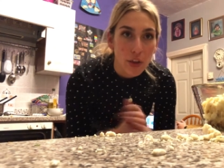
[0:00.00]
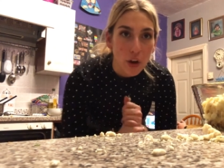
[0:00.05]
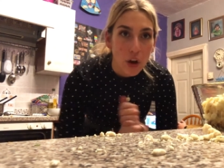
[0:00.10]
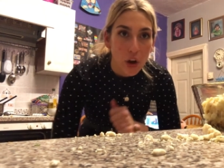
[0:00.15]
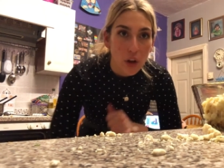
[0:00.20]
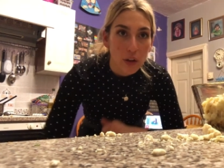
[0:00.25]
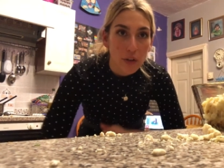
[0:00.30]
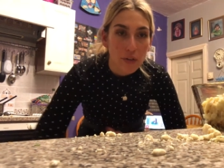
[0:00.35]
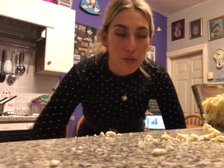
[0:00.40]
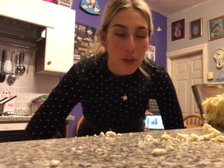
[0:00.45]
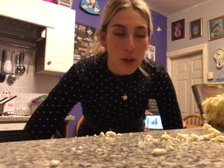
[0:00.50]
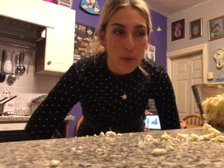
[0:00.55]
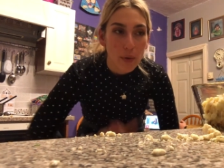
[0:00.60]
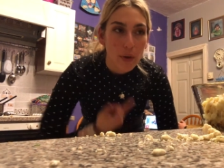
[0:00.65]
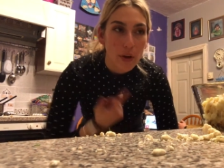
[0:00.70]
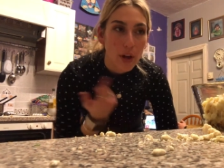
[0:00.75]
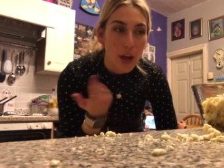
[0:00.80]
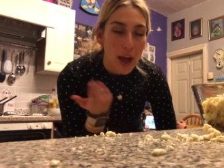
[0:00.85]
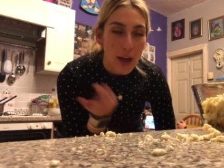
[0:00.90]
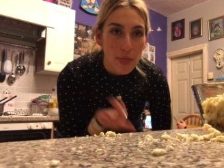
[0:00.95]

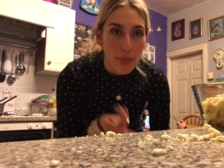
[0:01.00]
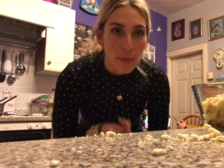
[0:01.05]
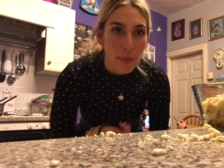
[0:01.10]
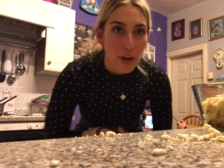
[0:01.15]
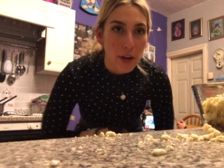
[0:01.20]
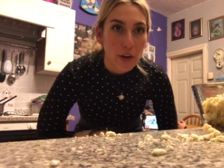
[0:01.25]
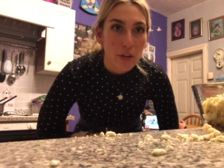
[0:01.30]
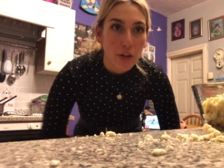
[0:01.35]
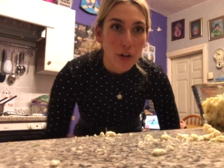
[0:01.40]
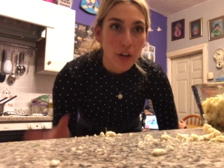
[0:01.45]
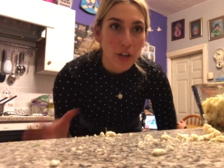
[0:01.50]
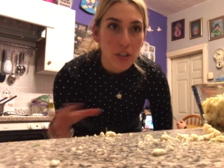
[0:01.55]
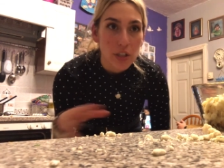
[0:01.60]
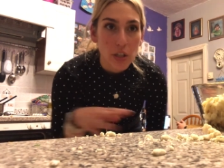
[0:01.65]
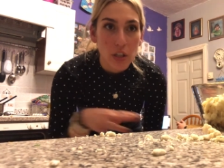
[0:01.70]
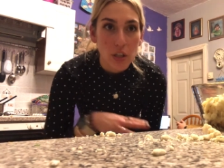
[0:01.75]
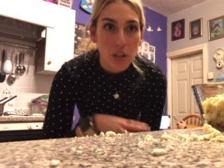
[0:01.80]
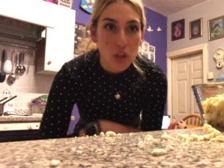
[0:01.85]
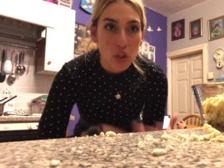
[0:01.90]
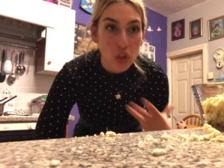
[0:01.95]
cauliflower and the macaroni
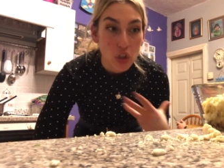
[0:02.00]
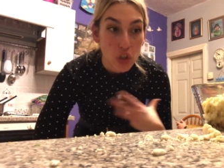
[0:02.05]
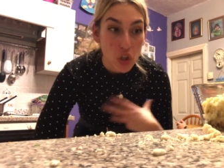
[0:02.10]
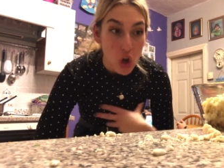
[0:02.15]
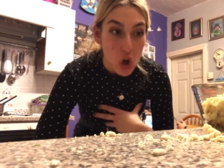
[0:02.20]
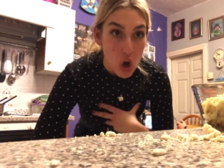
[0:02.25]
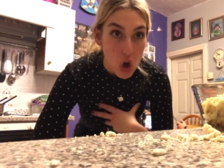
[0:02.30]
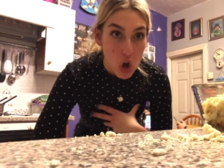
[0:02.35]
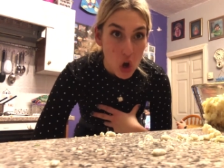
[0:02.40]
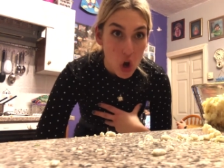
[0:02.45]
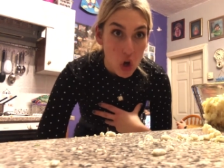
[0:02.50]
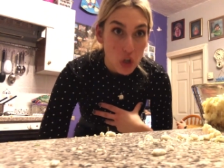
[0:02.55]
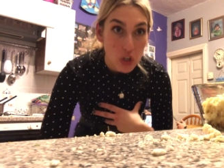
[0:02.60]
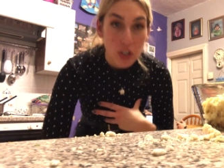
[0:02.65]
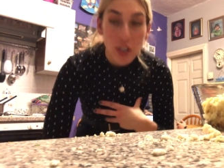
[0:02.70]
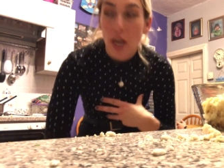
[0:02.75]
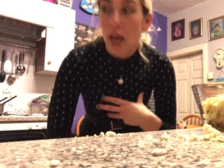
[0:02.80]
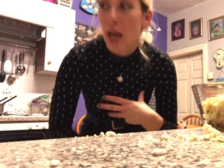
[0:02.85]
to the sauce,